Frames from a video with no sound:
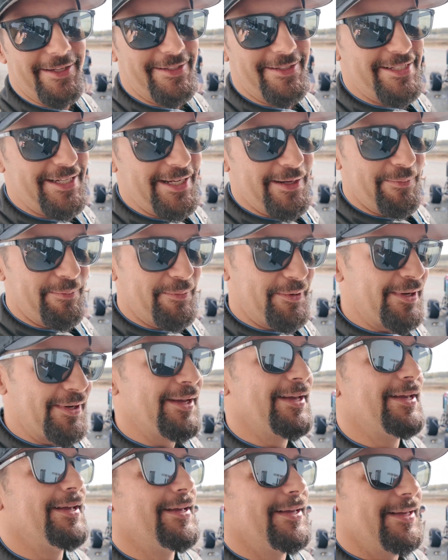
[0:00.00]
Tim,
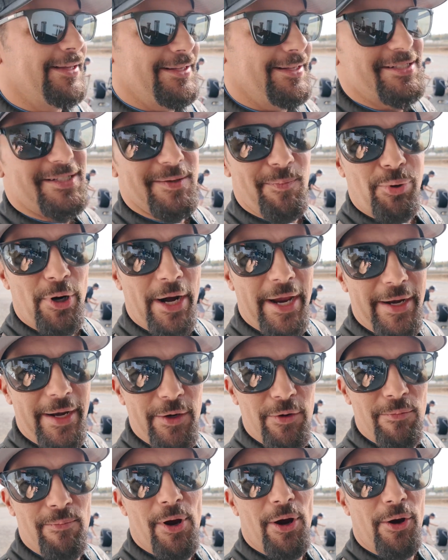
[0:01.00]
this is a brand
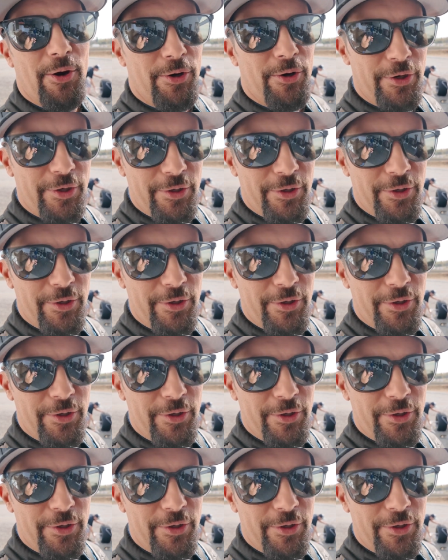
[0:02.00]
new motor,